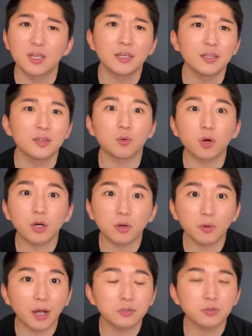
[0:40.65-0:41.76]
either
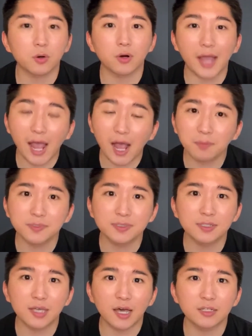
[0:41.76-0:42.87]
workarounds or apps
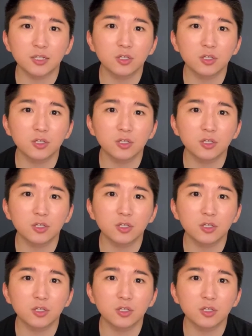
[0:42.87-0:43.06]
that